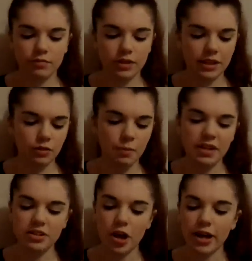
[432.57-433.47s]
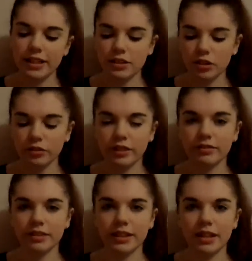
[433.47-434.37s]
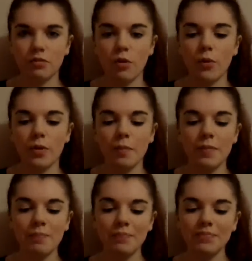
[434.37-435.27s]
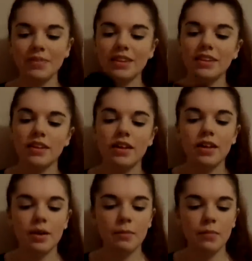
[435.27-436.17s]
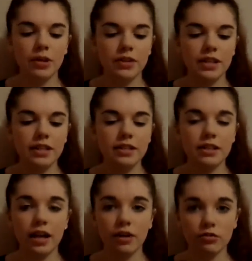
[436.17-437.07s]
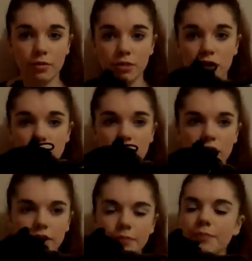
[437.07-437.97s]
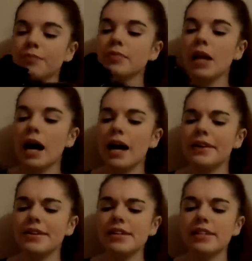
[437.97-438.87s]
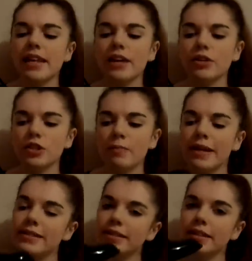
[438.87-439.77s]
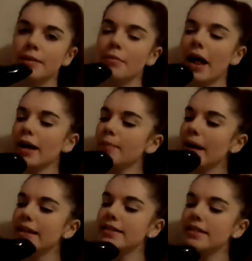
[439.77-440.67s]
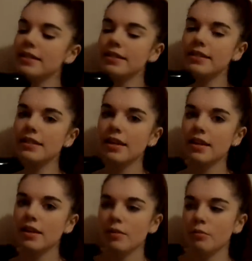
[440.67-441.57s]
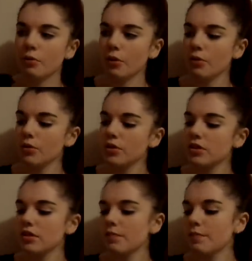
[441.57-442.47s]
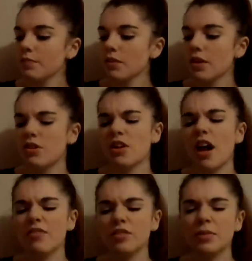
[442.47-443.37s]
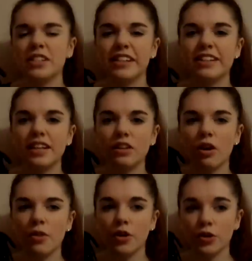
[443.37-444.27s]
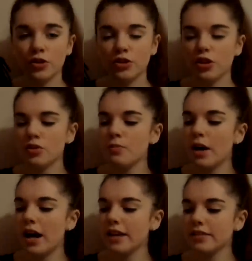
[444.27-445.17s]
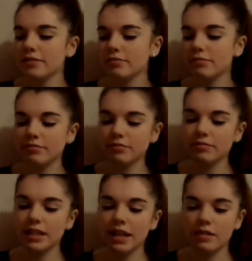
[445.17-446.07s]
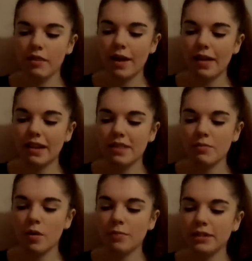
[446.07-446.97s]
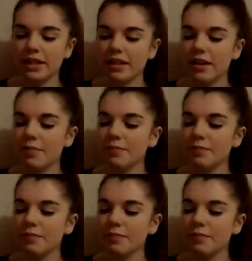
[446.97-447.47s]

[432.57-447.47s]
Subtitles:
they're a bit dirty, sorry, I've worn them. But these are from New Look, and they're just basically black paint-int brogues. They don't have some of the detailing on that others do, but I think that's fine. I like them more plain.